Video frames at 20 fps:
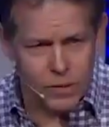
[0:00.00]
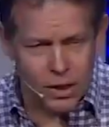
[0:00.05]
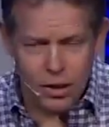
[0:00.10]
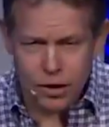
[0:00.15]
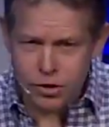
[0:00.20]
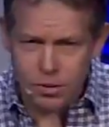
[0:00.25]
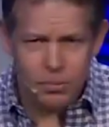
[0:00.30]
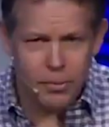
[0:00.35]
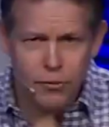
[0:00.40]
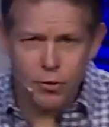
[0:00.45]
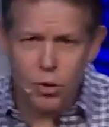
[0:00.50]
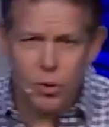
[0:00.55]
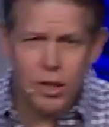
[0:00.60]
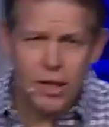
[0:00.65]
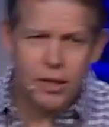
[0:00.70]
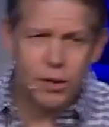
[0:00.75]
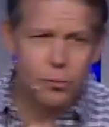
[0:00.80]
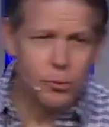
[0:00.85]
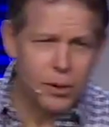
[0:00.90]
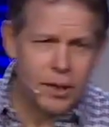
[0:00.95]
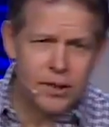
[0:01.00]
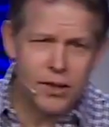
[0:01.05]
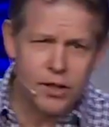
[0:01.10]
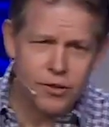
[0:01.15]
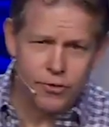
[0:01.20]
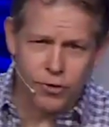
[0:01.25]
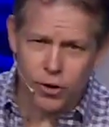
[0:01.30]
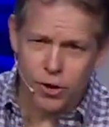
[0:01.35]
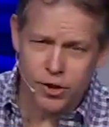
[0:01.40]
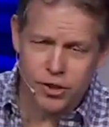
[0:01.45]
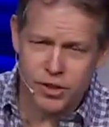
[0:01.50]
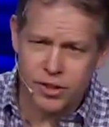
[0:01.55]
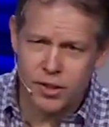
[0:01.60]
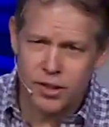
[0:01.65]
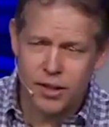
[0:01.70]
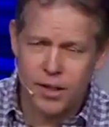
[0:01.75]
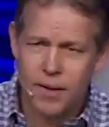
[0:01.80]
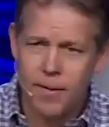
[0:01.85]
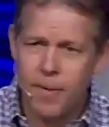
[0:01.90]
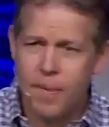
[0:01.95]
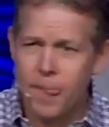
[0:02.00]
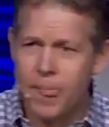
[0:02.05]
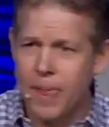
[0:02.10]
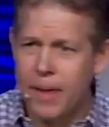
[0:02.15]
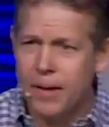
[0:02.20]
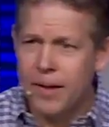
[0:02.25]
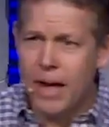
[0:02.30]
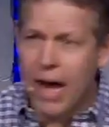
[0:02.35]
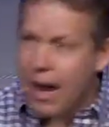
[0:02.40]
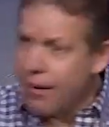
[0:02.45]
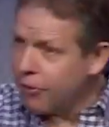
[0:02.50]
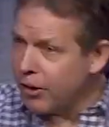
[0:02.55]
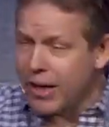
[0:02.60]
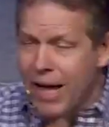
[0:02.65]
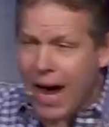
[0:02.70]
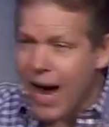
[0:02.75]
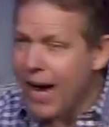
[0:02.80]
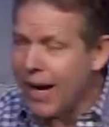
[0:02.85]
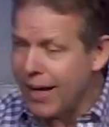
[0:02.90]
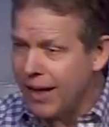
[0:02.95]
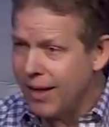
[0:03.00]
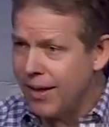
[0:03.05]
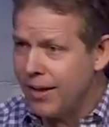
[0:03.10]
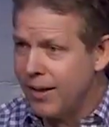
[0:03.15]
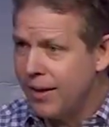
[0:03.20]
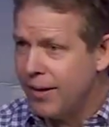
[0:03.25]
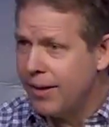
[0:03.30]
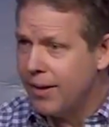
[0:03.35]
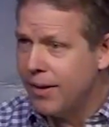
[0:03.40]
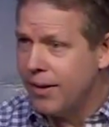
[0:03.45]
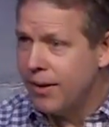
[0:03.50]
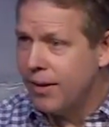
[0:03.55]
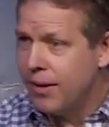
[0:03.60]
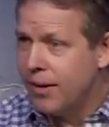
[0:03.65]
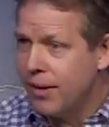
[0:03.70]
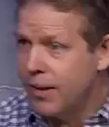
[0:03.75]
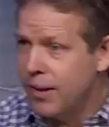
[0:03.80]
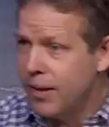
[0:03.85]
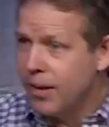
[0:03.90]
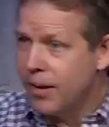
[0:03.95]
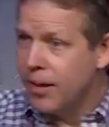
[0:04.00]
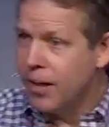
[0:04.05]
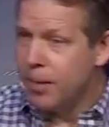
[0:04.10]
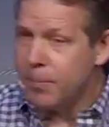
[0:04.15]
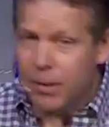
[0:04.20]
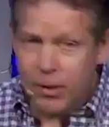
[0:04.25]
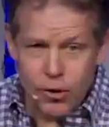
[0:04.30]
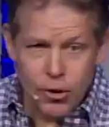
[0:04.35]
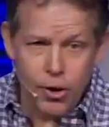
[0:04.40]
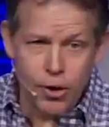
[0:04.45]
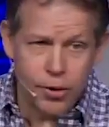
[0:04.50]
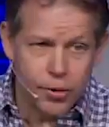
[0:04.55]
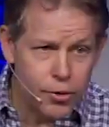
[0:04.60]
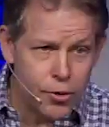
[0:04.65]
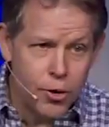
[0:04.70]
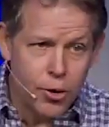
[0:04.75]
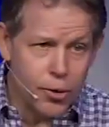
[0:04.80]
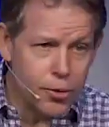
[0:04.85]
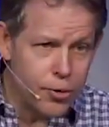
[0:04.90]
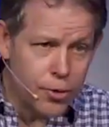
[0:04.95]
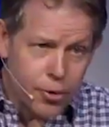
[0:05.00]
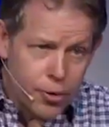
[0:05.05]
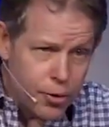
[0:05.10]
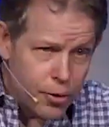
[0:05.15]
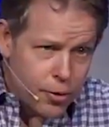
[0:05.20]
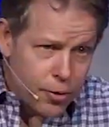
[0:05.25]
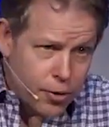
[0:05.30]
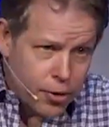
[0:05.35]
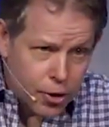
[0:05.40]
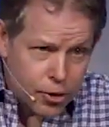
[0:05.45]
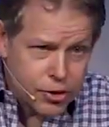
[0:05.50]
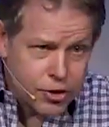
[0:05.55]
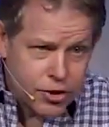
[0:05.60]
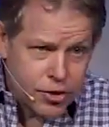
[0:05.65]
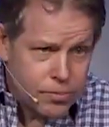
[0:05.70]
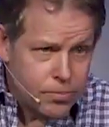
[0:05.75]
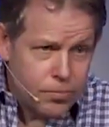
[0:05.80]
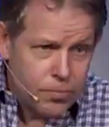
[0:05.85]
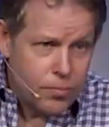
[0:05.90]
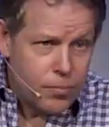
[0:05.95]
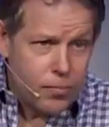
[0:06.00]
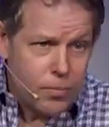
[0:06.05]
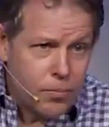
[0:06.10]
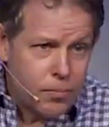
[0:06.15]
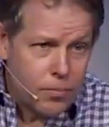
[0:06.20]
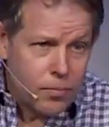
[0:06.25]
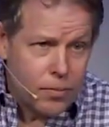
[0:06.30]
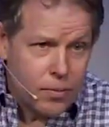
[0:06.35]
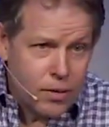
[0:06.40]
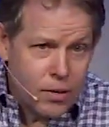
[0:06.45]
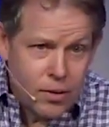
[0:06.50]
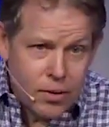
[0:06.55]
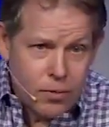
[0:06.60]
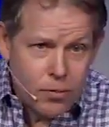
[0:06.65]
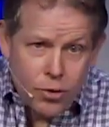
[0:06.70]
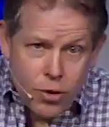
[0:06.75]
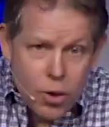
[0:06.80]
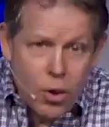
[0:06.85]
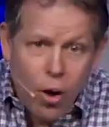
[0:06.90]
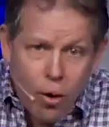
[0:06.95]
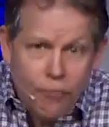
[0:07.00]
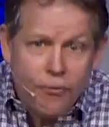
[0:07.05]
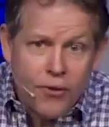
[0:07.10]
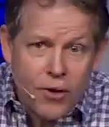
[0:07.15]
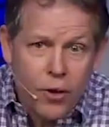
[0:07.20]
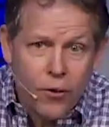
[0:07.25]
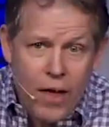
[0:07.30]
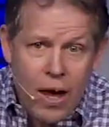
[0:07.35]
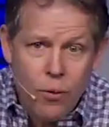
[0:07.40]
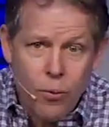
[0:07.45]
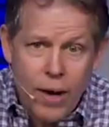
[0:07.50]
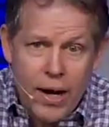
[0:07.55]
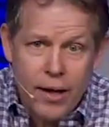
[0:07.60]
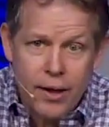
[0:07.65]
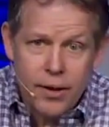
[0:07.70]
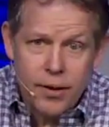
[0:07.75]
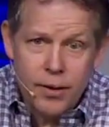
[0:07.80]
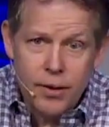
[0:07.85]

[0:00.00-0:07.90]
Some of you need to read this verse every day. I mean, you're, you're, there's, you don't feel that way.